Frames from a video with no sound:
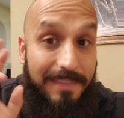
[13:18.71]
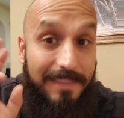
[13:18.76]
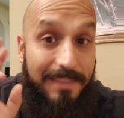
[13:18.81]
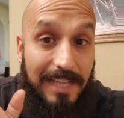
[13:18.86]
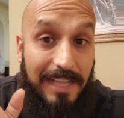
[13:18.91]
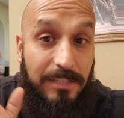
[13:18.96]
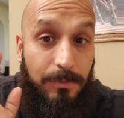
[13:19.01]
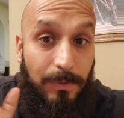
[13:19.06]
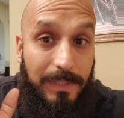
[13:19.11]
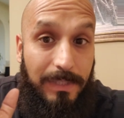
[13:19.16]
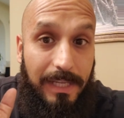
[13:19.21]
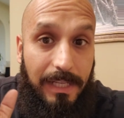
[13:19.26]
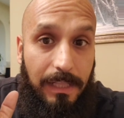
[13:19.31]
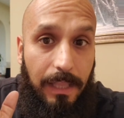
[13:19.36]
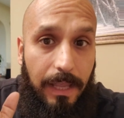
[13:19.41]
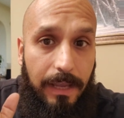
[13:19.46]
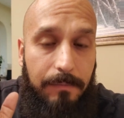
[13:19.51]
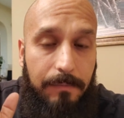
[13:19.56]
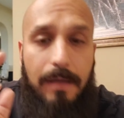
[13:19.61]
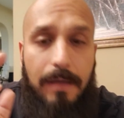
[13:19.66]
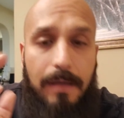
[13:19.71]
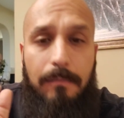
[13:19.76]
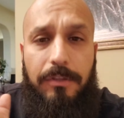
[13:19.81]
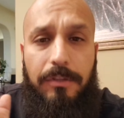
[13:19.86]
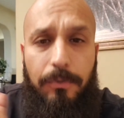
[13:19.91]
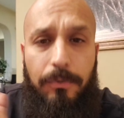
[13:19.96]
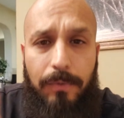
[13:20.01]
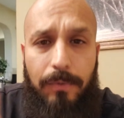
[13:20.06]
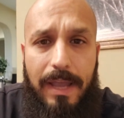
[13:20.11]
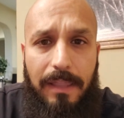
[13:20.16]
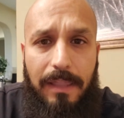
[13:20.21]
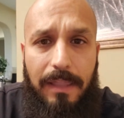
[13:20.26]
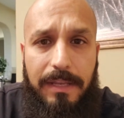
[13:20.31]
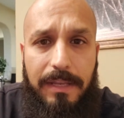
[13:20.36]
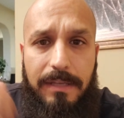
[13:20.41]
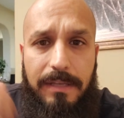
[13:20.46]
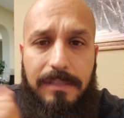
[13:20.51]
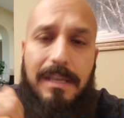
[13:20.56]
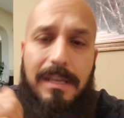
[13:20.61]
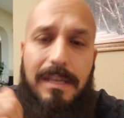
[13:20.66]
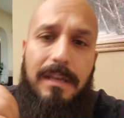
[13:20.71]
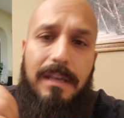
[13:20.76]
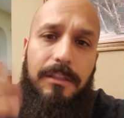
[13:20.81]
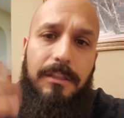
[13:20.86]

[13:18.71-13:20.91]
That's what they claim. But the reality is